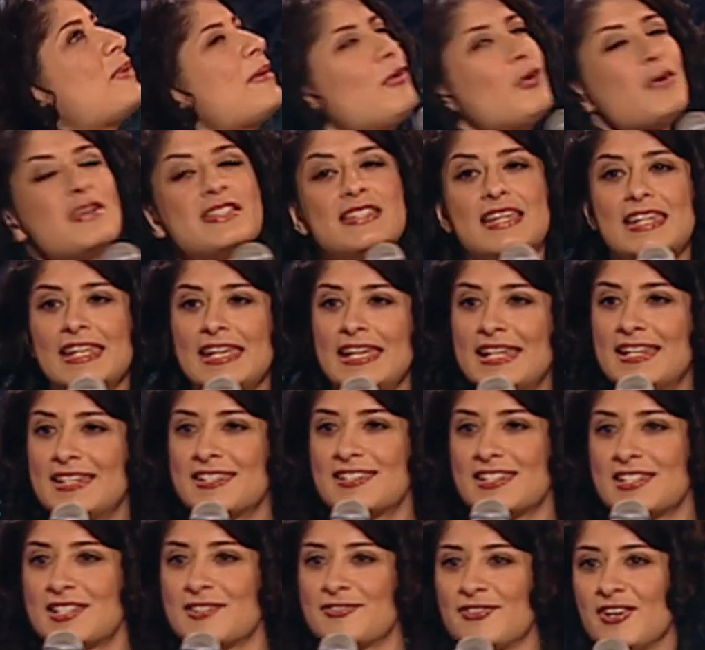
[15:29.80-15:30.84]
People always go to
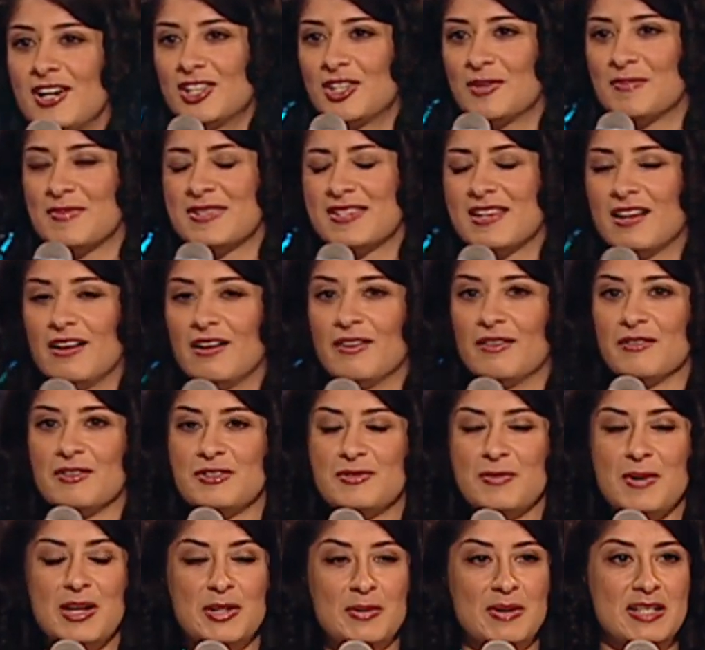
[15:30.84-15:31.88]
India to find themselves.
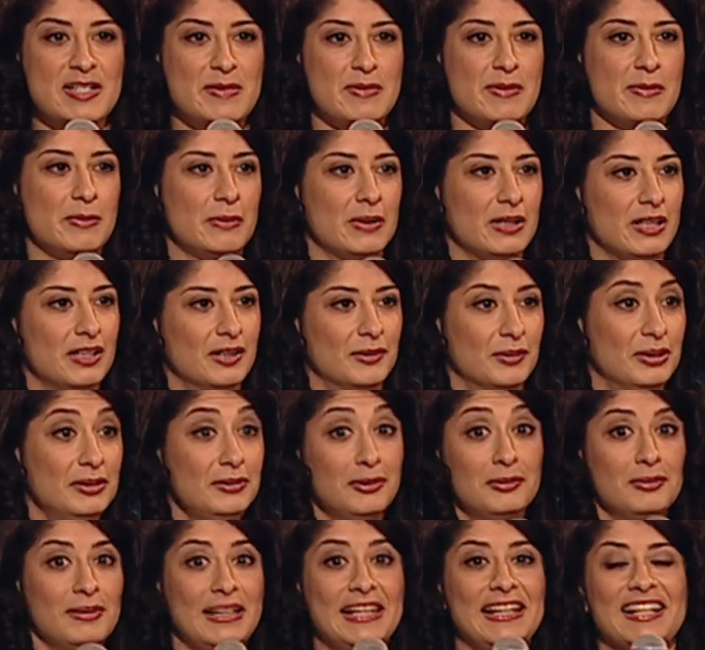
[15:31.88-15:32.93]
Where do Indian people go?
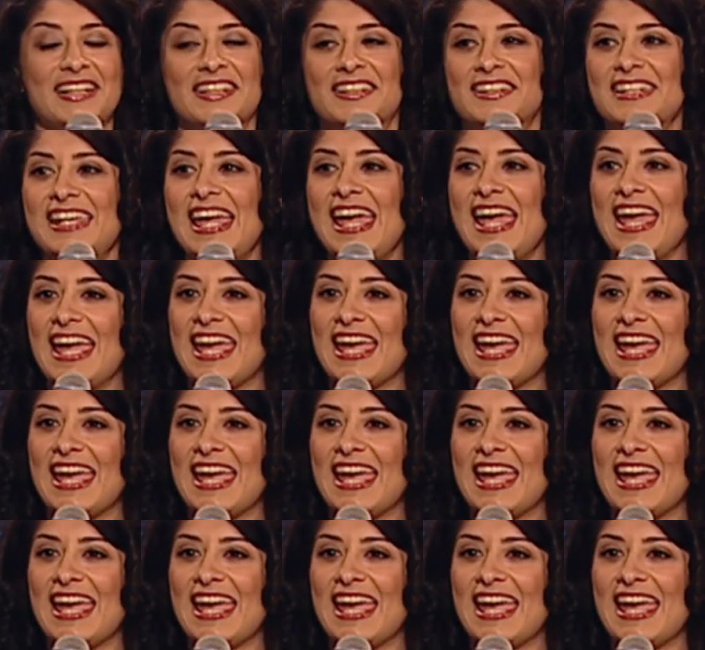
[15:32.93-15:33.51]
Ooh, England, yay.